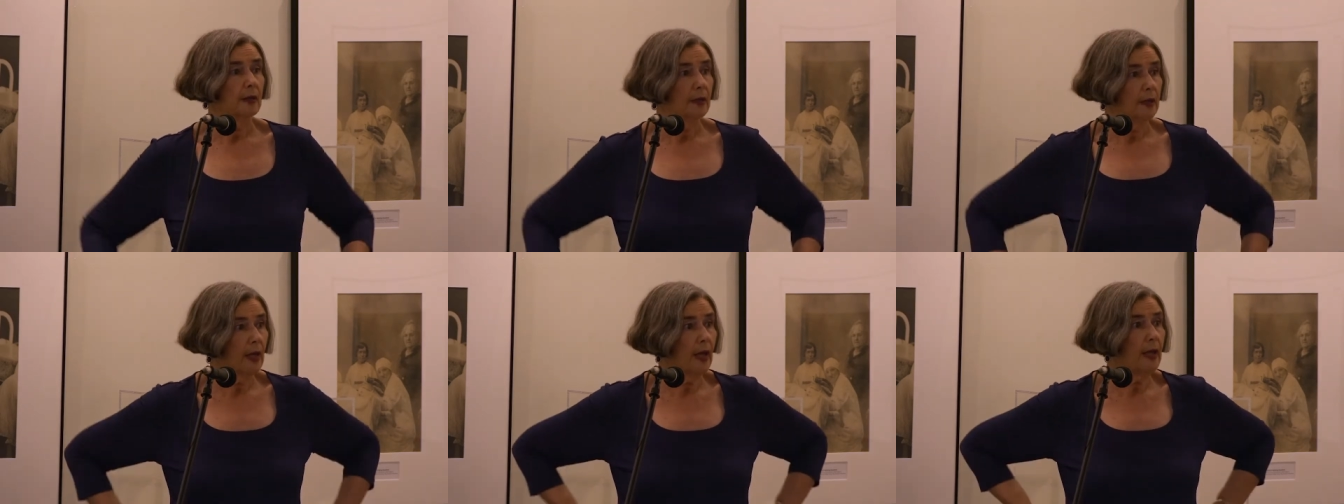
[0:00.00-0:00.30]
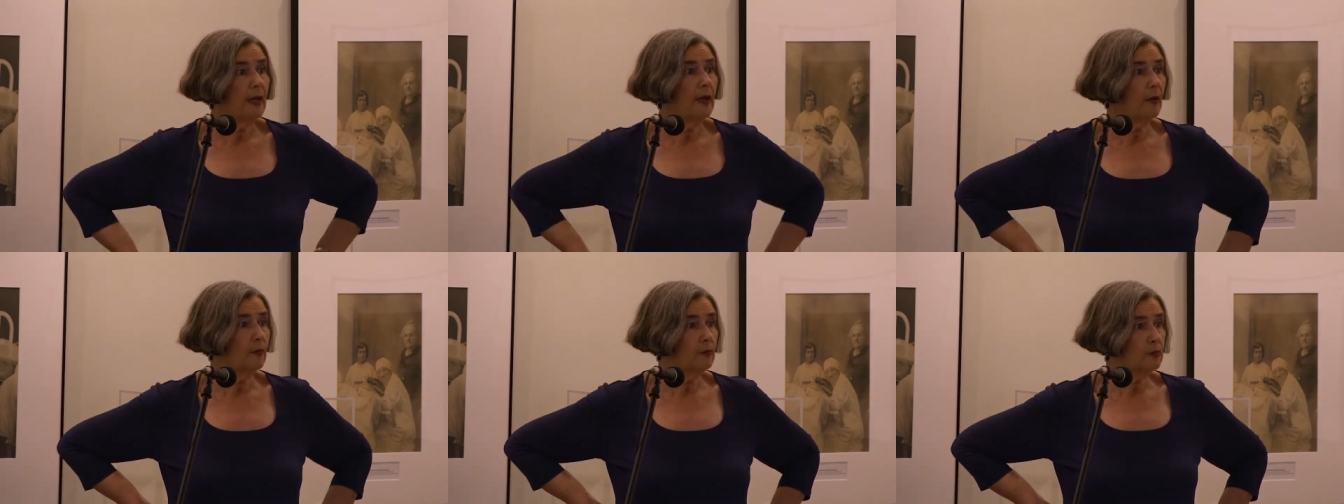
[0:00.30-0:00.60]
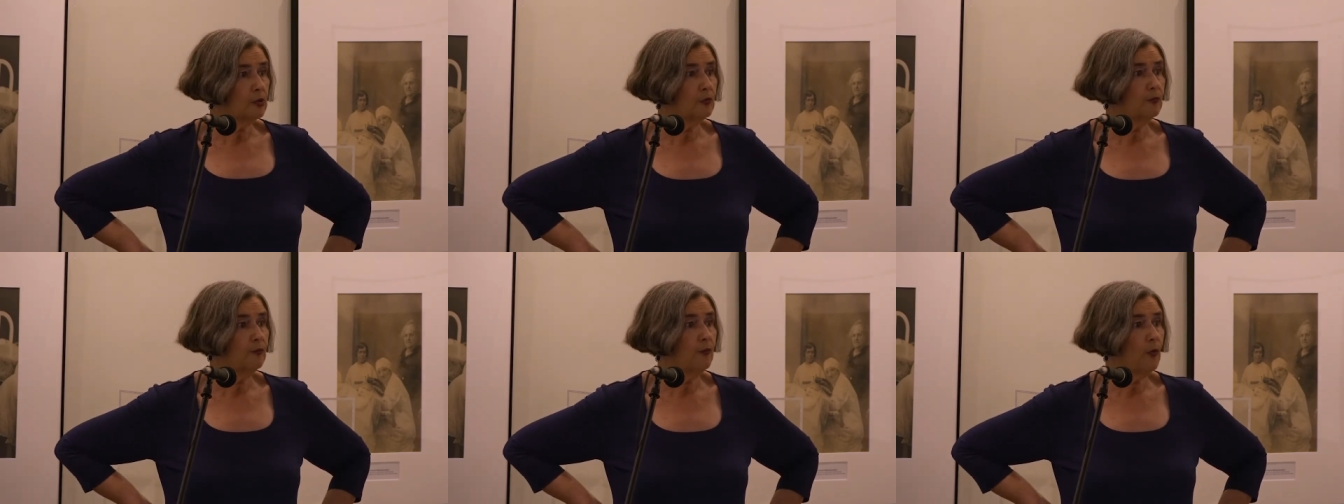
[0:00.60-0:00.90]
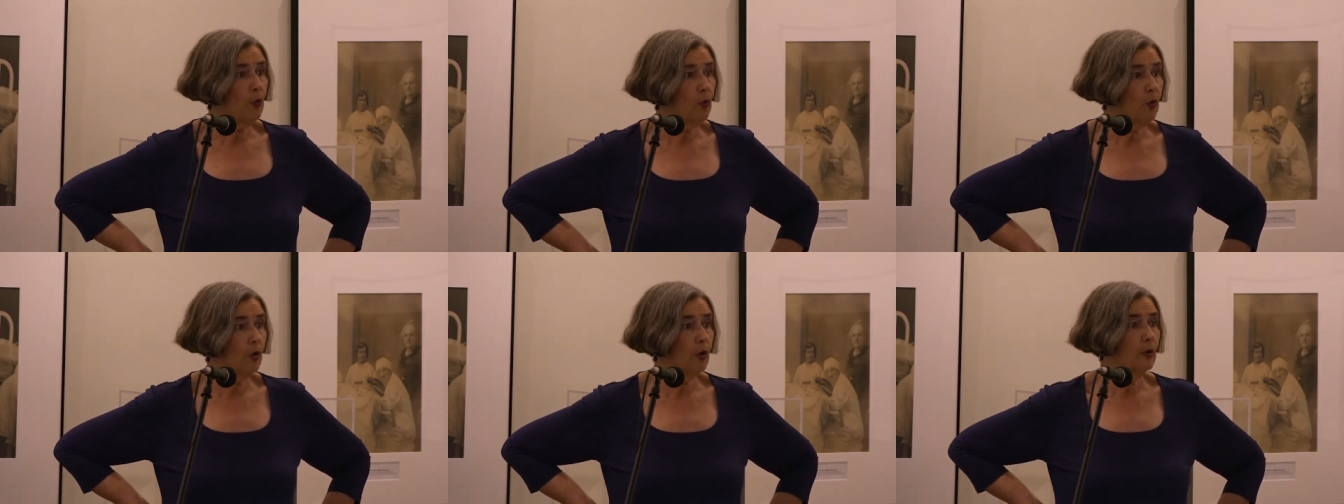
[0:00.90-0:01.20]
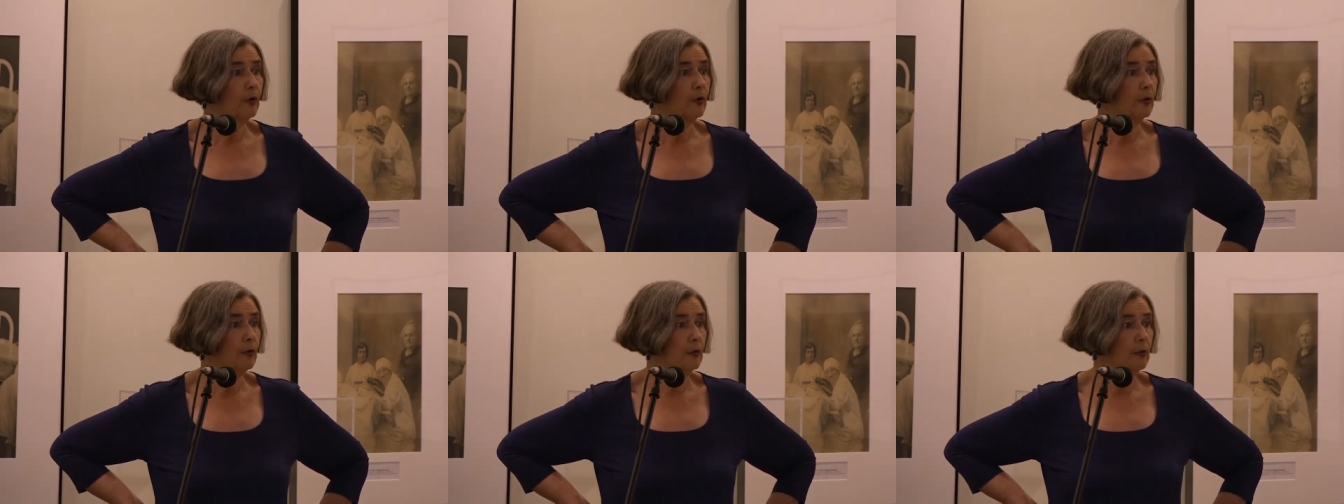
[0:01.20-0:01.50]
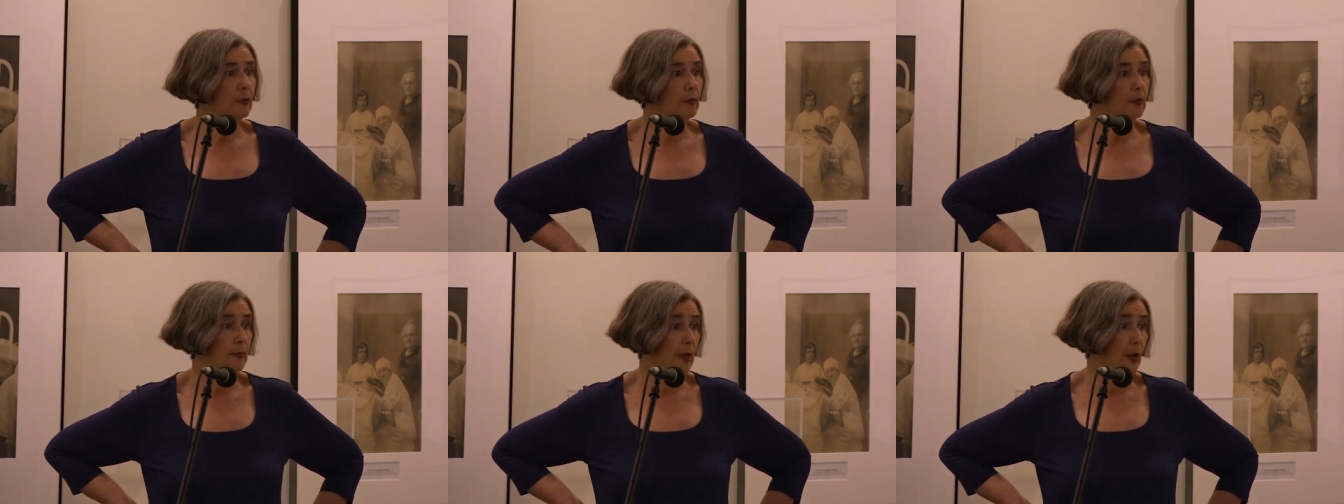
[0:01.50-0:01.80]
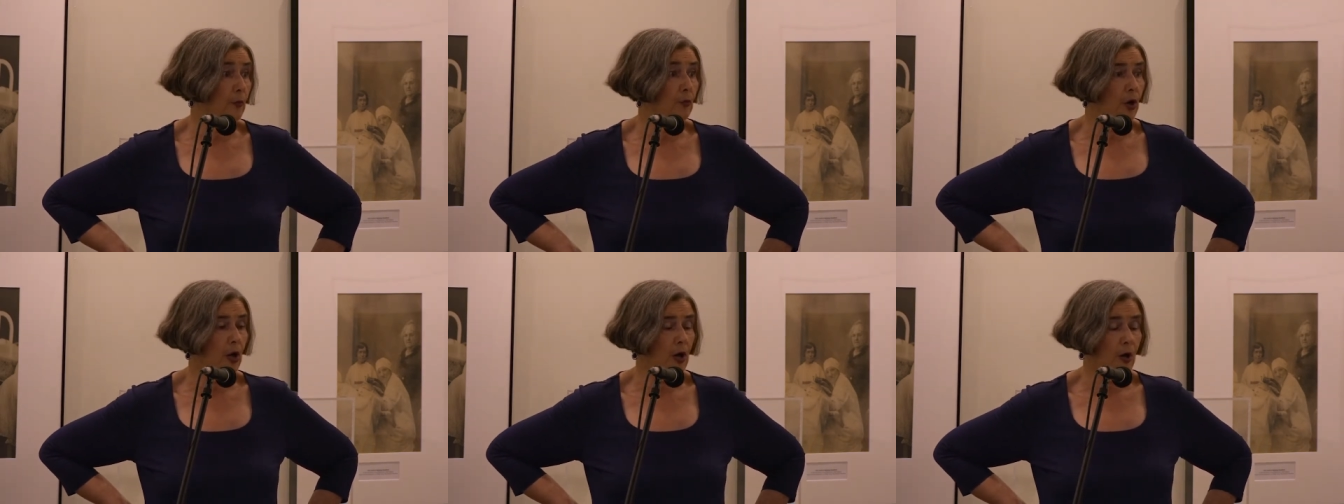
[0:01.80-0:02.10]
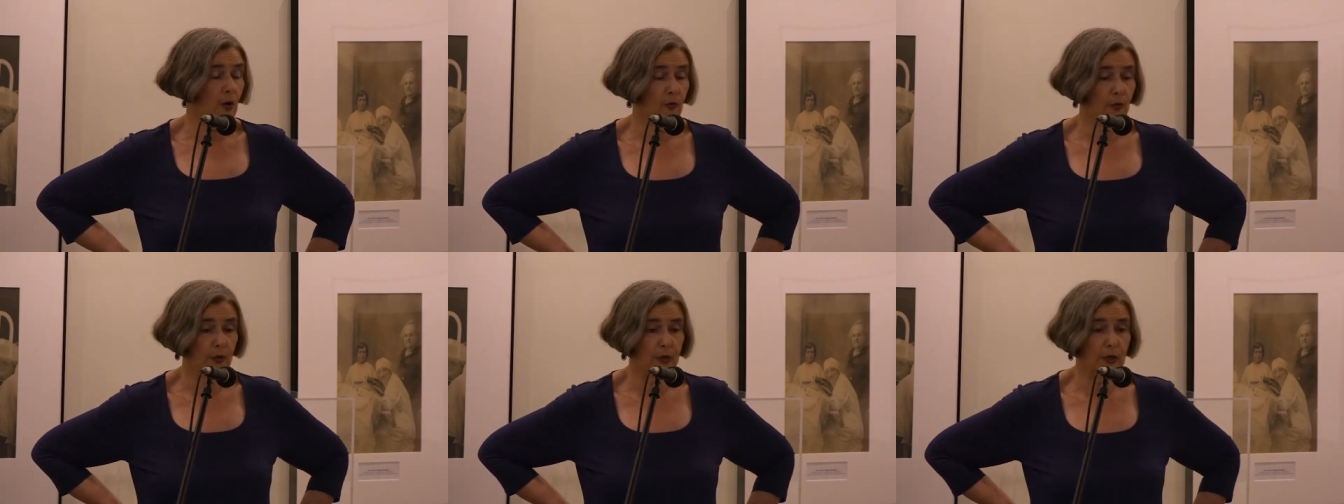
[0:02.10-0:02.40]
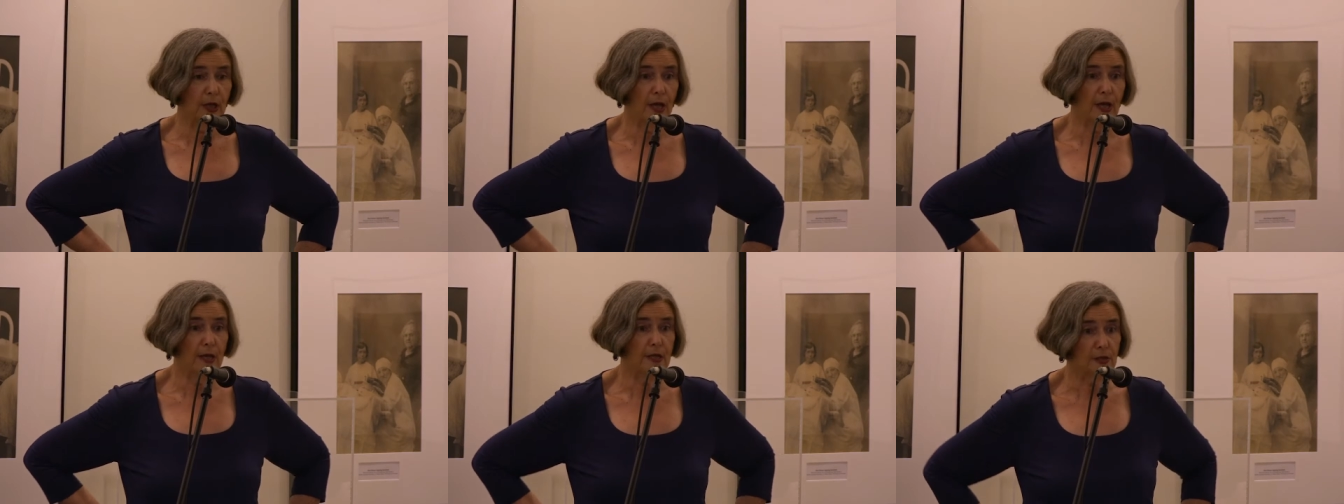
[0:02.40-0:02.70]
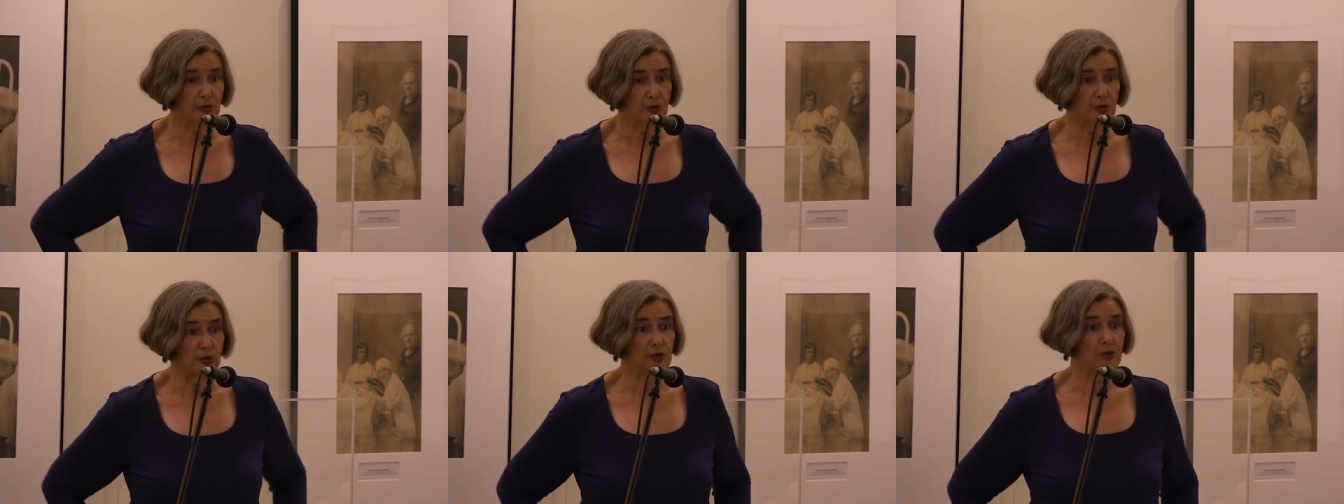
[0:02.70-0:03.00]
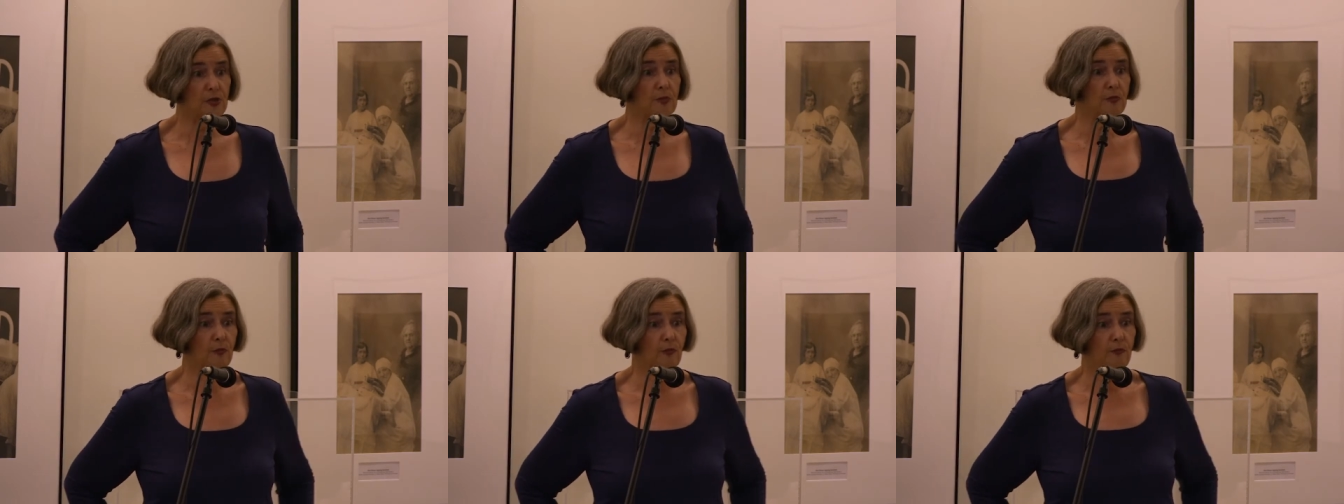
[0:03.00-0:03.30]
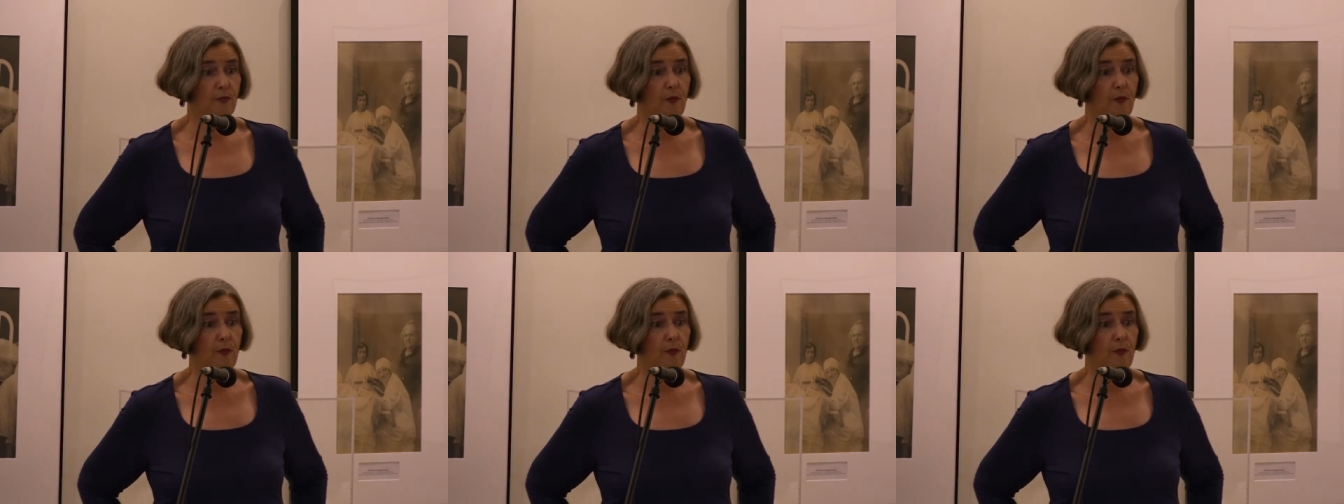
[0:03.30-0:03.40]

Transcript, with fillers: camps for, they would call the cages,